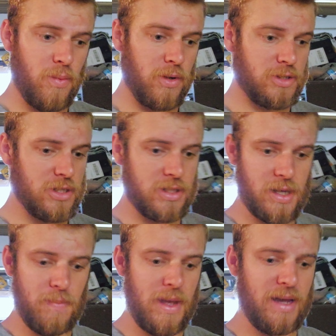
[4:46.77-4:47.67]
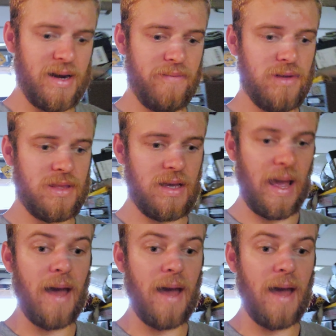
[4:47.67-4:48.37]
we're just making everything